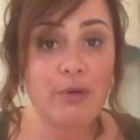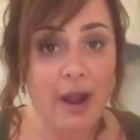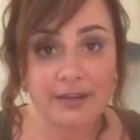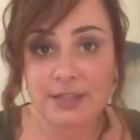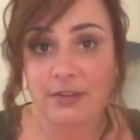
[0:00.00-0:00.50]

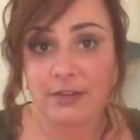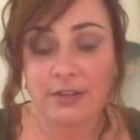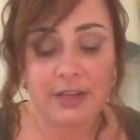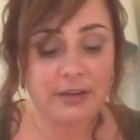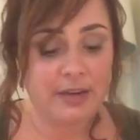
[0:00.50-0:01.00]
practical
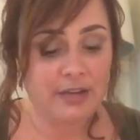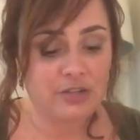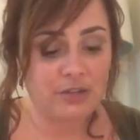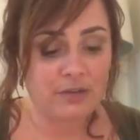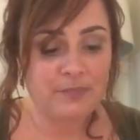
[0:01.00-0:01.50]
in
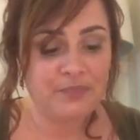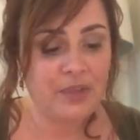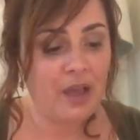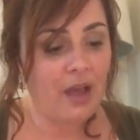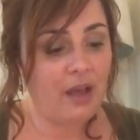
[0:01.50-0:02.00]
nature.
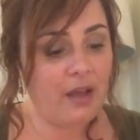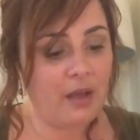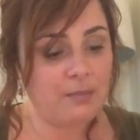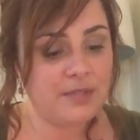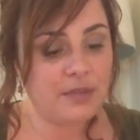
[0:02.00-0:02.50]

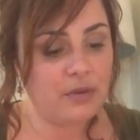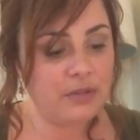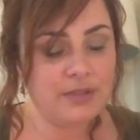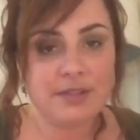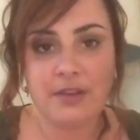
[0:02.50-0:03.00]
So it
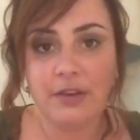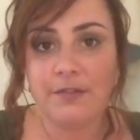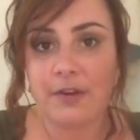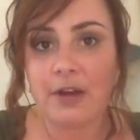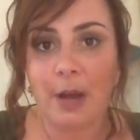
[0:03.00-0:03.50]
looks good
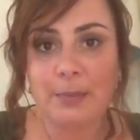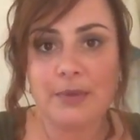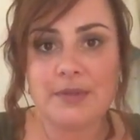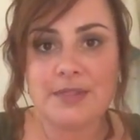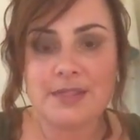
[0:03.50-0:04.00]
for
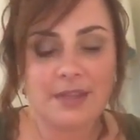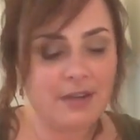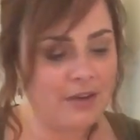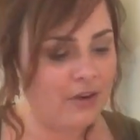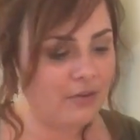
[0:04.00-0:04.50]
couples,
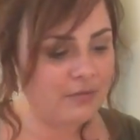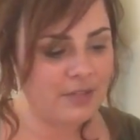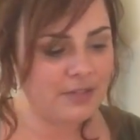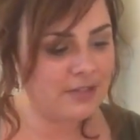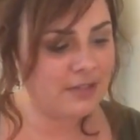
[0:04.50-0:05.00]
you know.
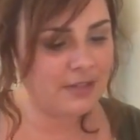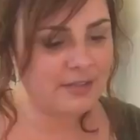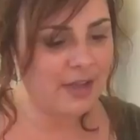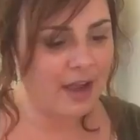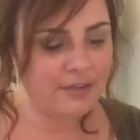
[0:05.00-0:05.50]

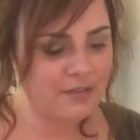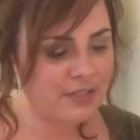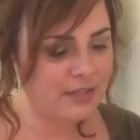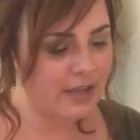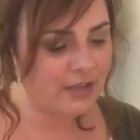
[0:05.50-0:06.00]
It's kind of
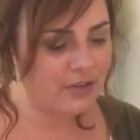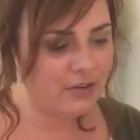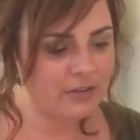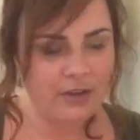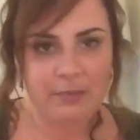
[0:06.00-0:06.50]
just like you're
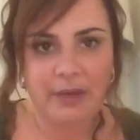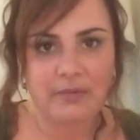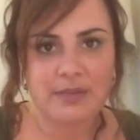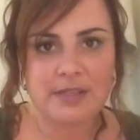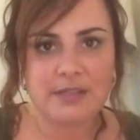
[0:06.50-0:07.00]
a little
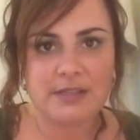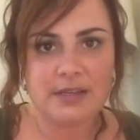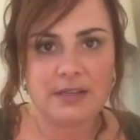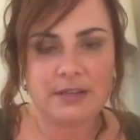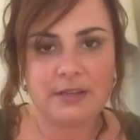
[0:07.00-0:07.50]
bit
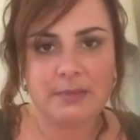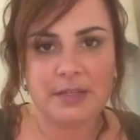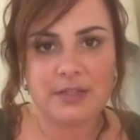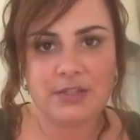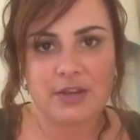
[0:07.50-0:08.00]
resistant, a little
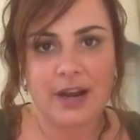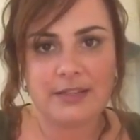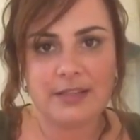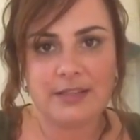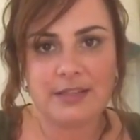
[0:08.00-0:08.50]
bit
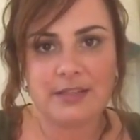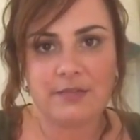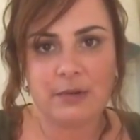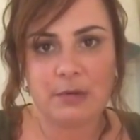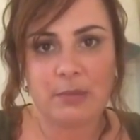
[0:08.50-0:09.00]
distracted,
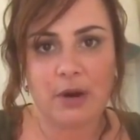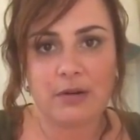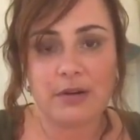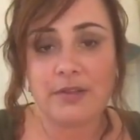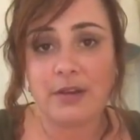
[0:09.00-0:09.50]
distant from your
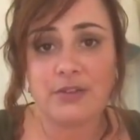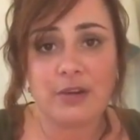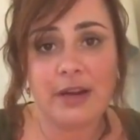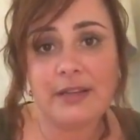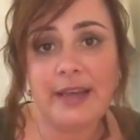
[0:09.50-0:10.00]
partner. They're
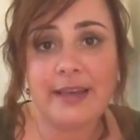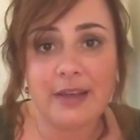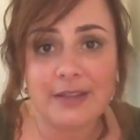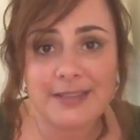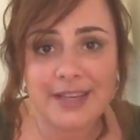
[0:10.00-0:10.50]
trying like
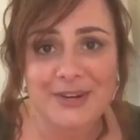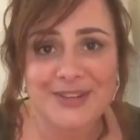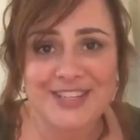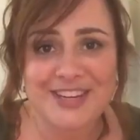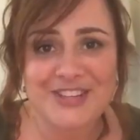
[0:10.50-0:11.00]
hell to get your
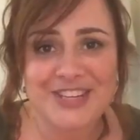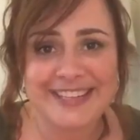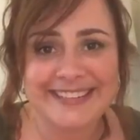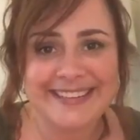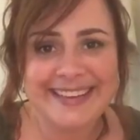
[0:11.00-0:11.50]

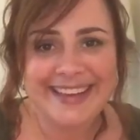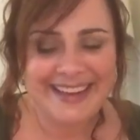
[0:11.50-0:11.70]
attention.